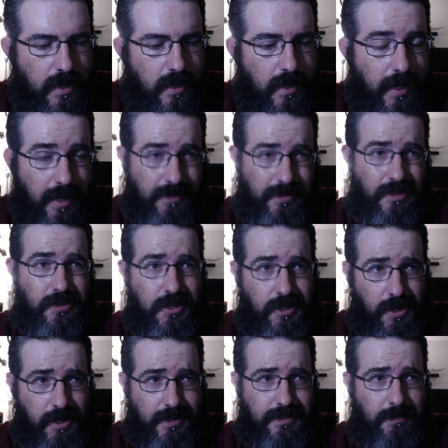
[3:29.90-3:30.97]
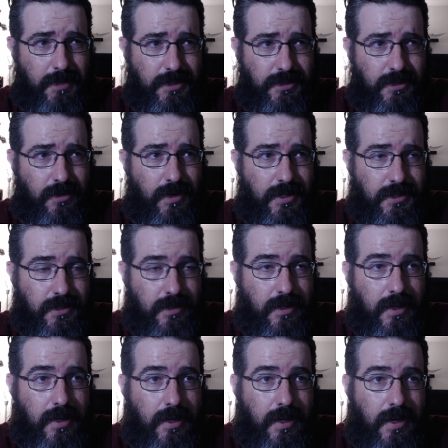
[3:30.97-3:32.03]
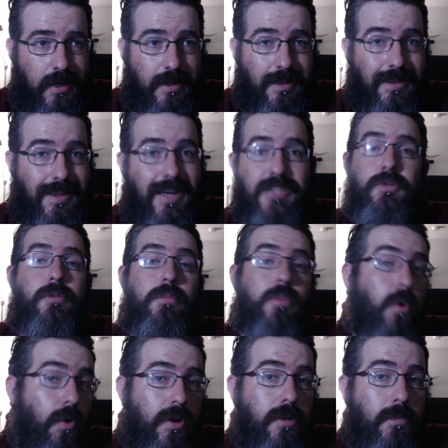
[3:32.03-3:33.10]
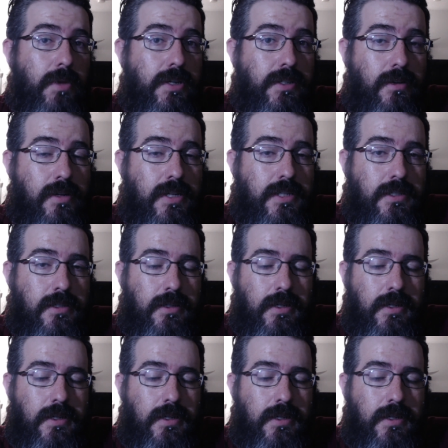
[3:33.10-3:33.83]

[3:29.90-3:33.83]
And I was actually the youngest in my generation, the last one born in my generation.